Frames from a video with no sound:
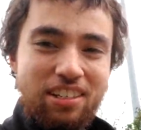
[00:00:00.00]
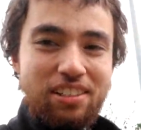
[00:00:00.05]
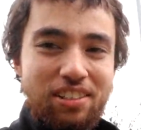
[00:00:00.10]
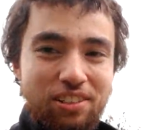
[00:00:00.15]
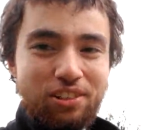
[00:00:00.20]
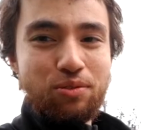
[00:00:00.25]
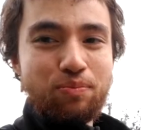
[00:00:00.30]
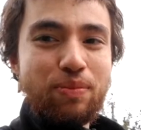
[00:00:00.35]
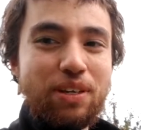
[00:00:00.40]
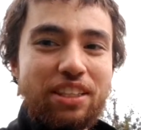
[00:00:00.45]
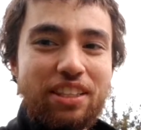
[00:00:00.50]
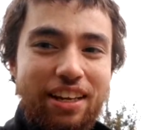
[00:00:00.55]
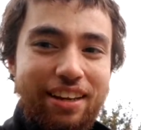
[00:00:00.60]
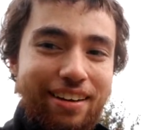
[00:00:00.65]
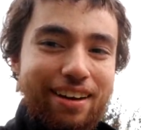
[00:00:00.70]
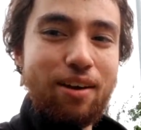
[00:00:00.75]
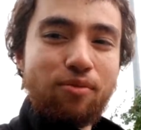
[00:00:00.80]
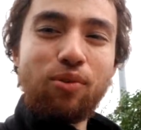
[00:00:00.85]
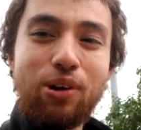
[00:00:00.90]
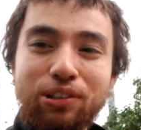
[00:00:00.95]
just being like,
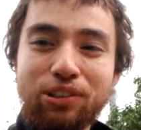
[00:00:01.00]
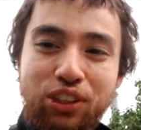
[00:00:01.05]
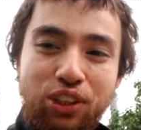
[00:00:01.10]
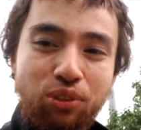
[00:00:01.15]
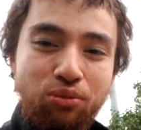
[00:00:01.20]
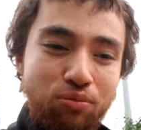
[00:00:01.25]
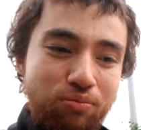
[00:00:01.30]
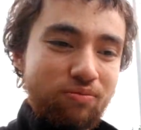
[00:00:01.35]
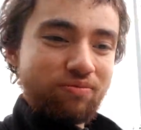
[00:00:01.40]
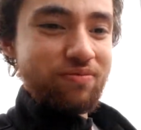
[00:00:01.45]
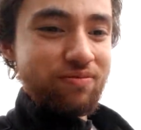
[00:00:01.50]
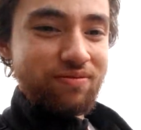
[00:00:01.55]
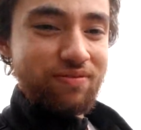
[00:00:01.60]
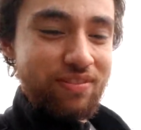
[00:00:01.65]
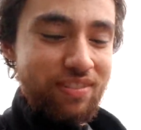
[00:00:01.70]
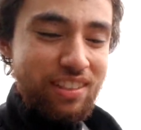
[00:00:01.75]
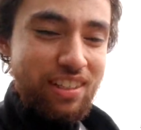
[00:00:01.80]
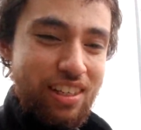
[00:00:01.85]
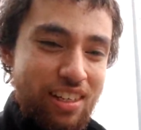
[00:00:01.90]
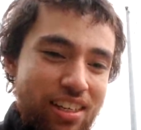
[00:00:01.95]
"I want you."
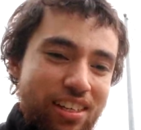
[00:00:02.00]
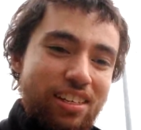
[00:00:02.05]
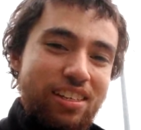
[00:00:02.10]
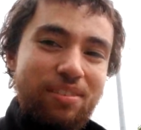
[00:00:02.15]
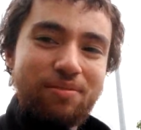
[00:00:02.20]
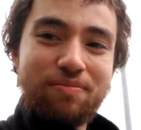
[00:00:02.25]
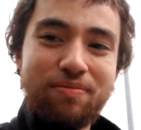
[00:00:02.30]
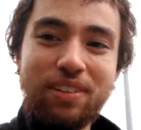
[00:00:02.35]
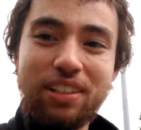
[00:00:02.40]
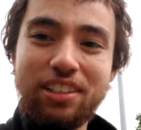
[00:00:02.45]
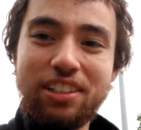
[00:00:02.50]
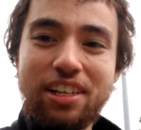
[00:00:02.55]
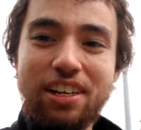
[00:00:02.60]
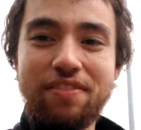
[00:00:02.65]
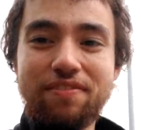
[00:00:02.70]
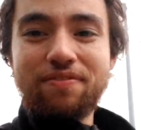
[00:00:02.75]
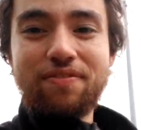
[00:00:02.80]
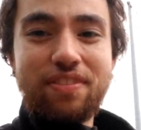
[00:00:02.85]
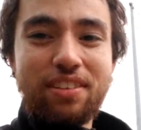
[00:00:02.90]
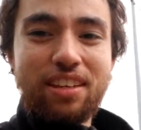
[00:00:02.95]
But yeah,
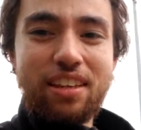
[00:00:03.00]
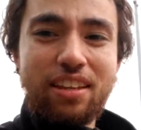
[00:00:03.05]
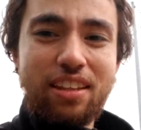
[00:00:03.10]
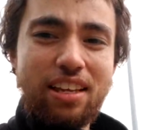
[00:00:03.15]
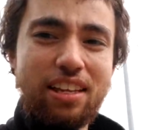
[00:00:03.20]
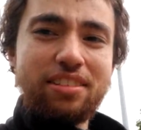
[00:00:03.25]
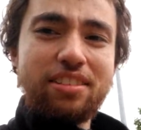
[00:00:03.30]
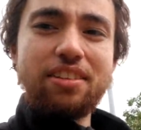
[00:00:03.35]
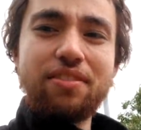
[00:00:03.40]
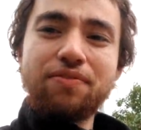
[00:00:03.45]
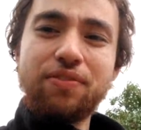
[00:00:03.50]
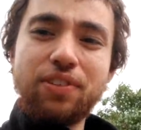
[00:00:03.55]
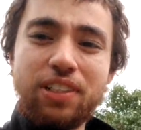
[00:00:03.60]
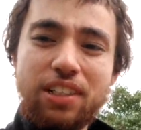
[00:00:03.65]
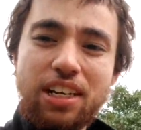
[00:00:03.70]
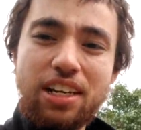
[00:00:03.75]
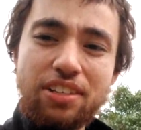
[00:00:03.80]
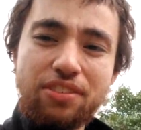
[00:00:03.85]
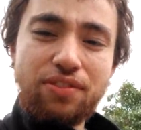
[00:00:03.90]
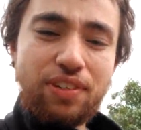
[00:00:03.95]
that's it for
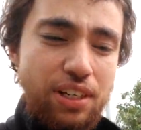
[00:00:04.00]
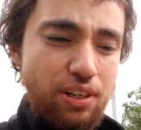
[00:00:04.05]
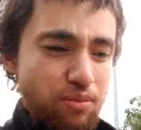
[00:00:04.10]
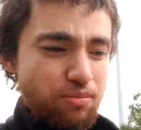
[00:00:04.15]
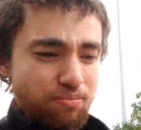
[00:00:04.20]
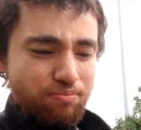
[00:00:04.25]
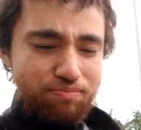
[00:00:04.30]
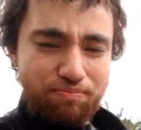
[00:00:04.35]
today's video.